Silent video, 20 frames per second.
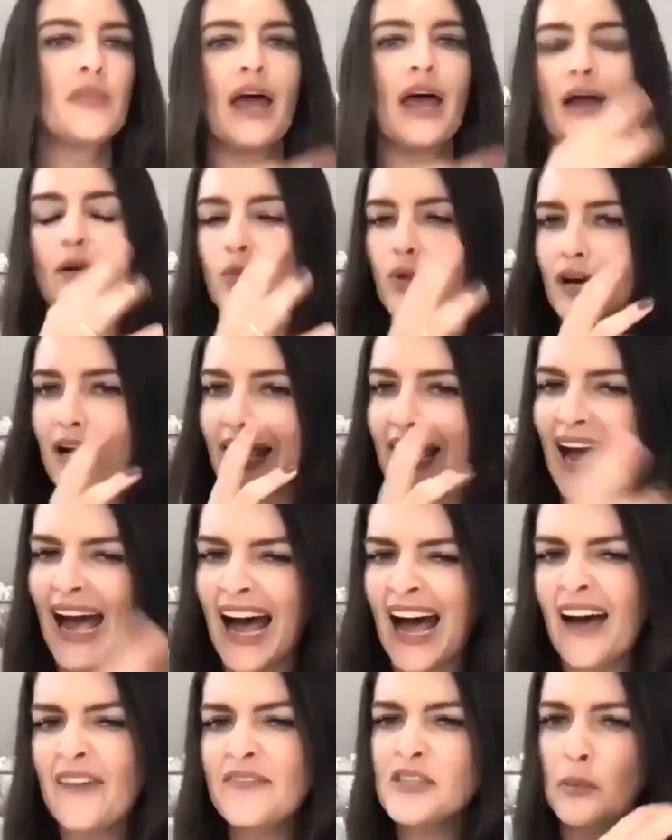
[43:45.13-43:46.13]
and what I
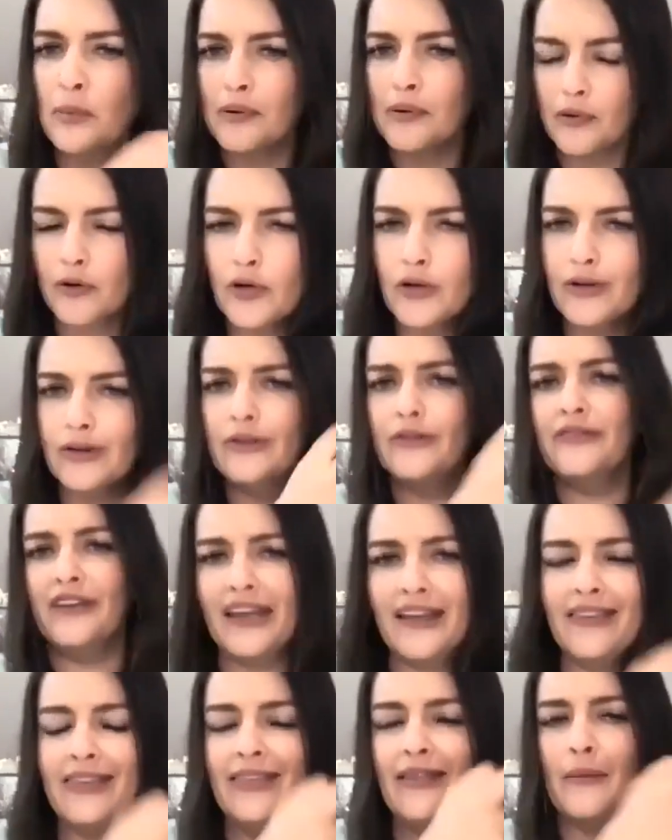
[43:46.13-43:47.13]
have to prove
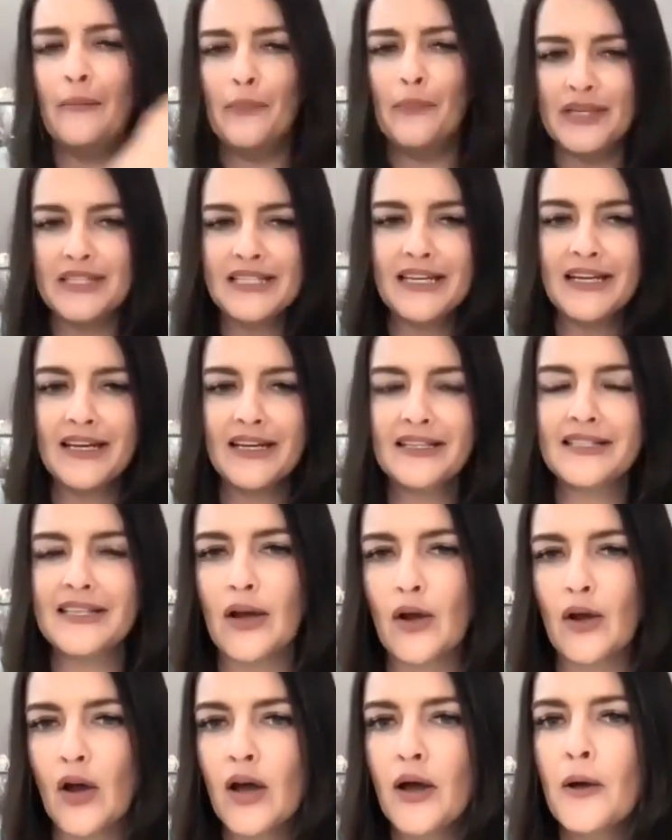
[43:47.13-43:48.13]
in the business.
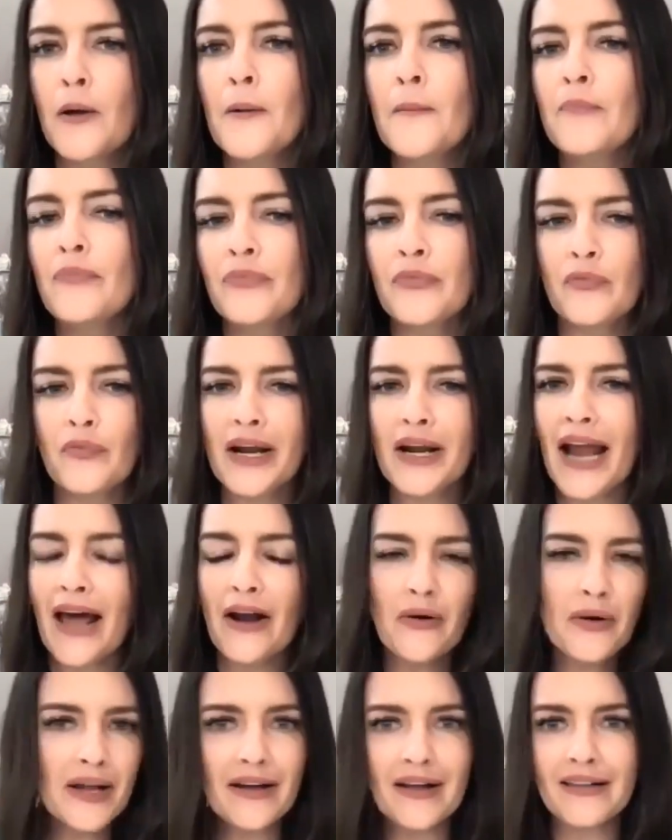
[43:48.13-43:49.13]
Like, right, I
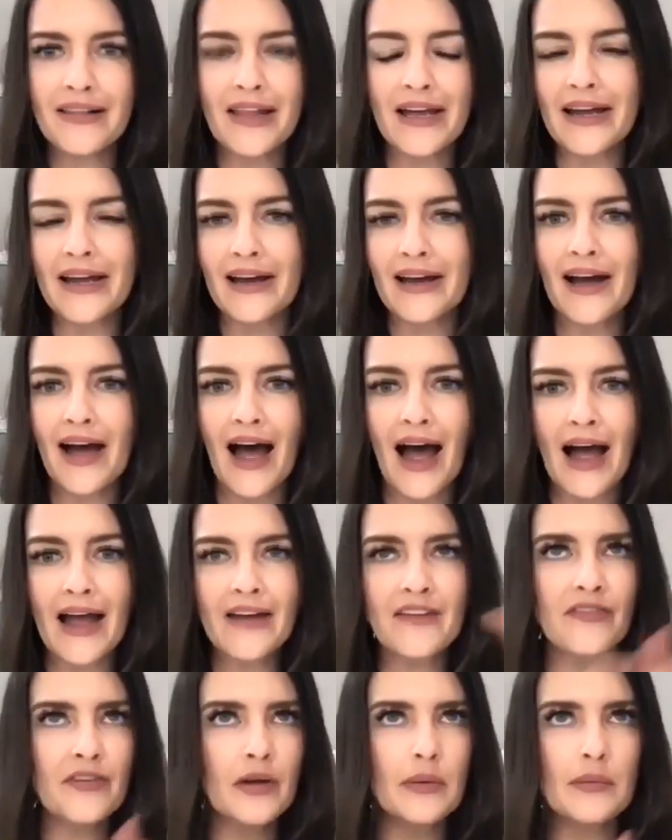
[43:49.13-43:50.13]
don't know, like I
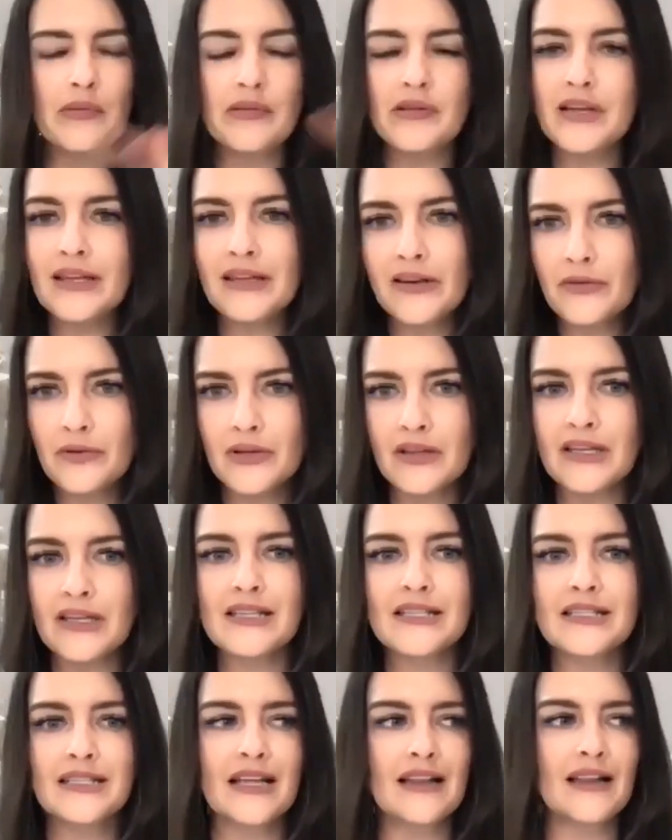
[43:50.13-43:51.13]
have completely
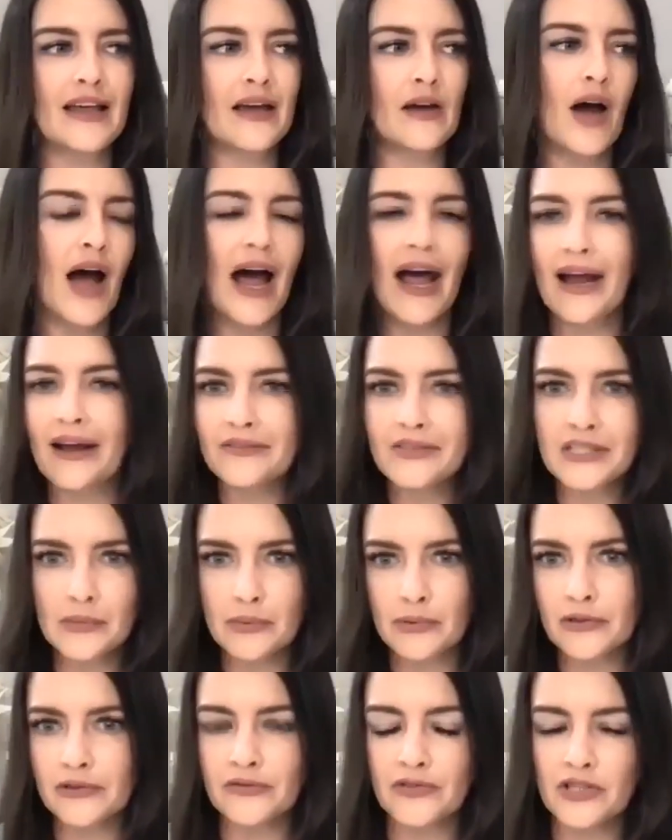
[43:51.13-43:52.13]
released that, like I have to
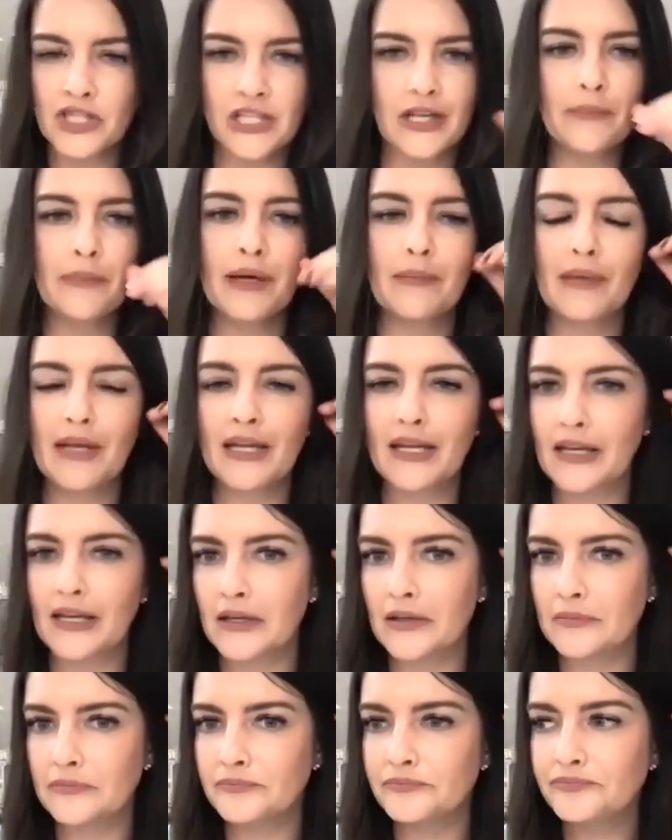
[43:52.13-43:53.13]
prove shit by
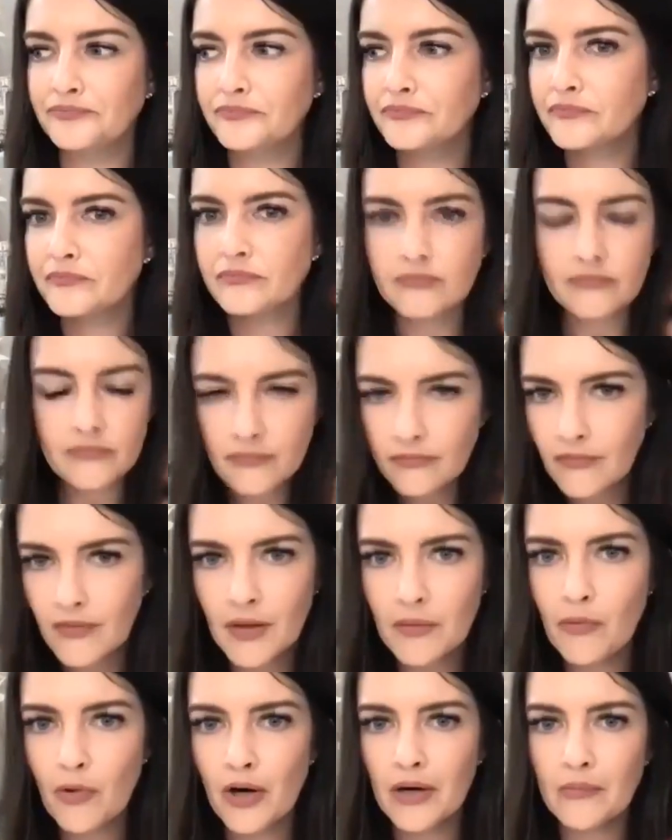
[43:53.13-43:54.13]
making
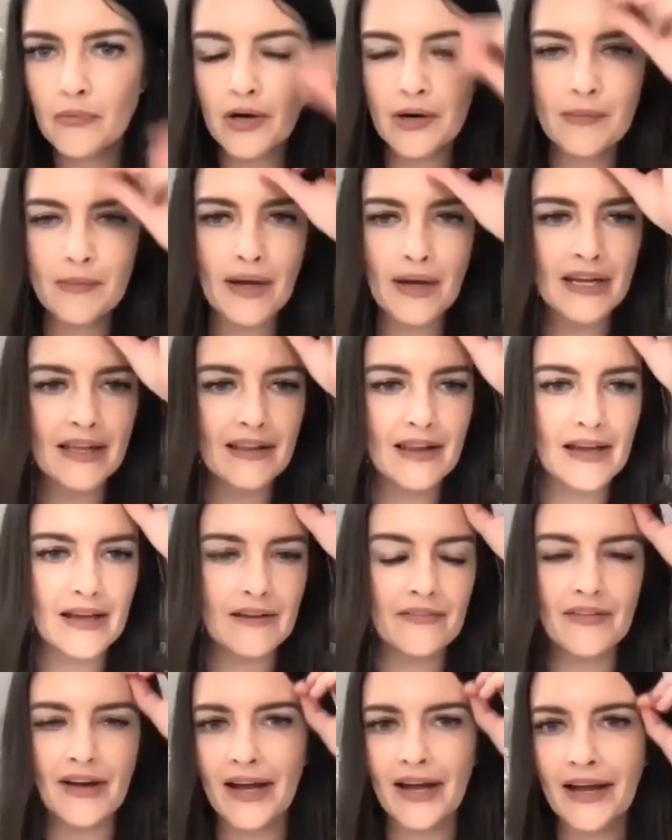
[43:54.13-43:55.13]
more and more money. Like
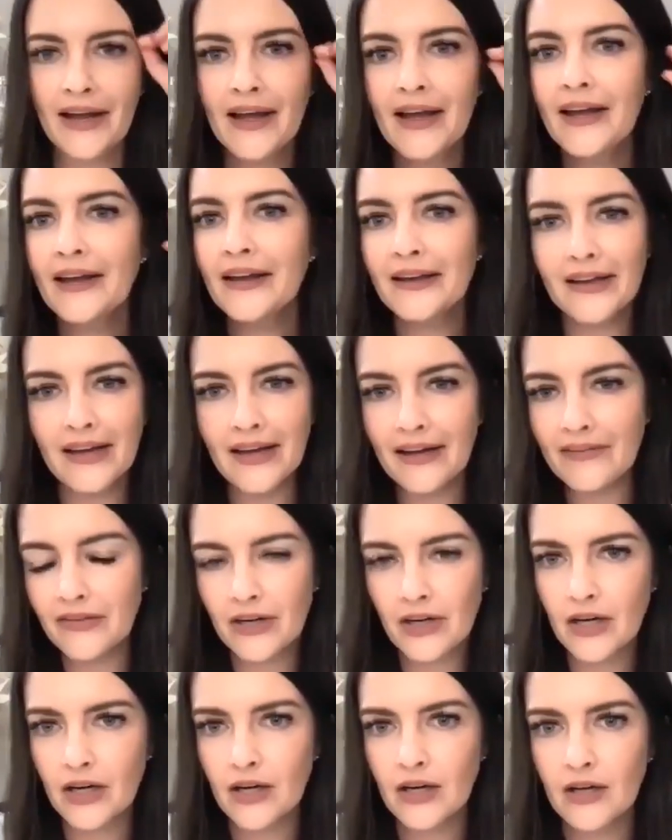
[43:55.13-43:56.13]
if I
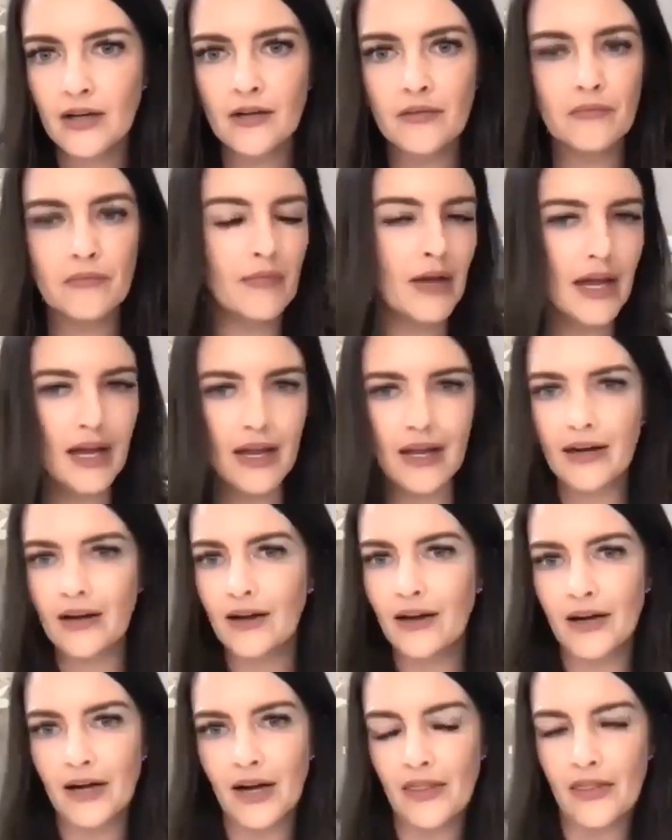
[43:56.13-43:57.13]
never made
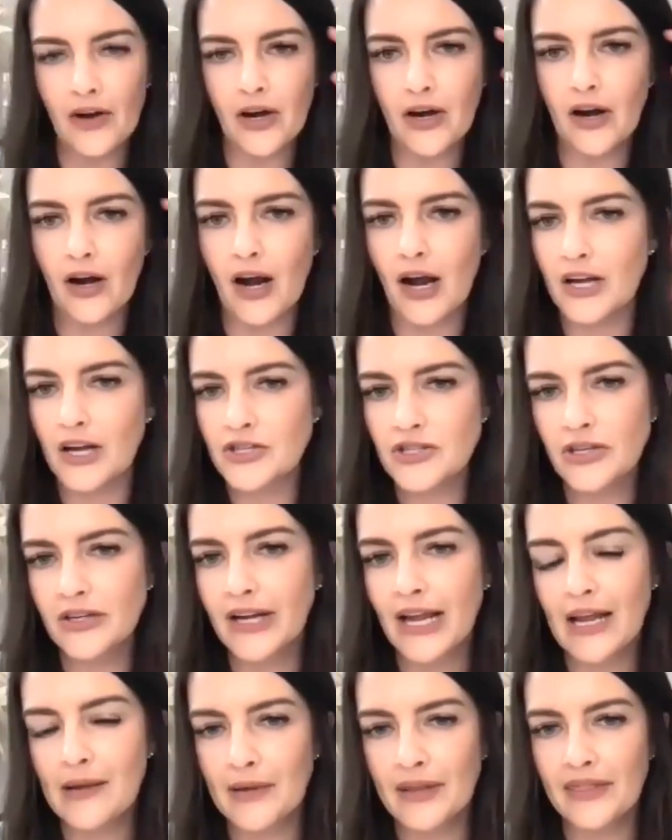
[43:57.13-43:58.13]
another
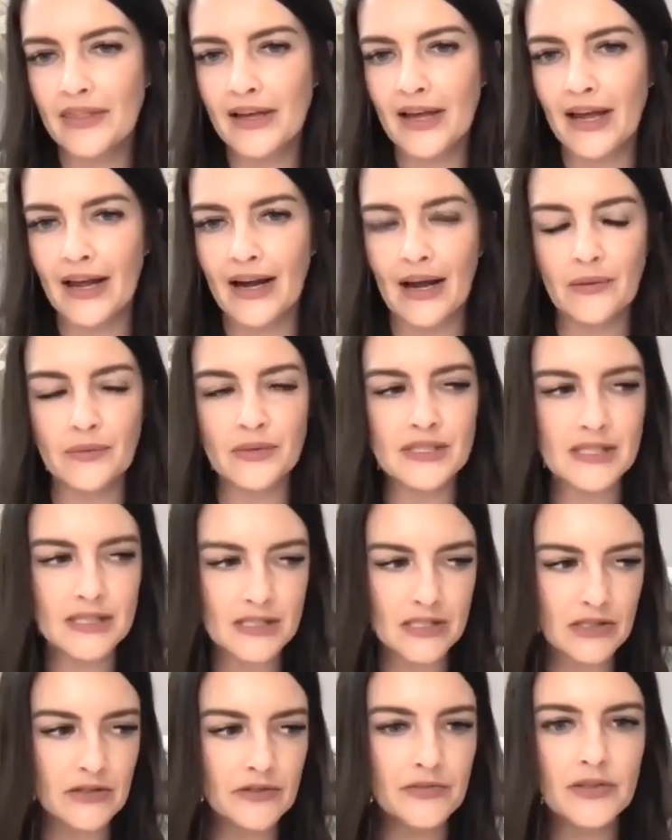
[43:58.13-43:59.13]
100K month again, I would
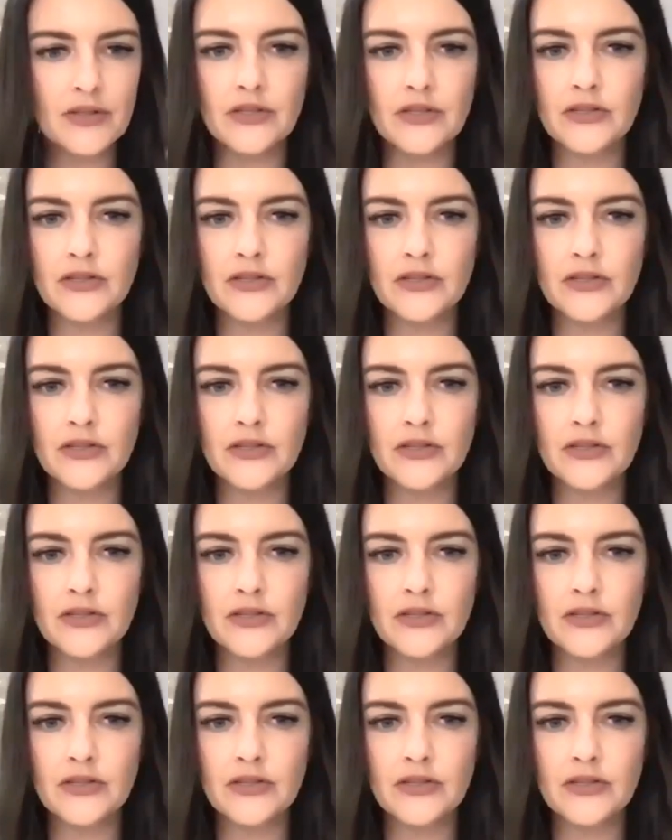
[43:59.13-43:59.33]
still feel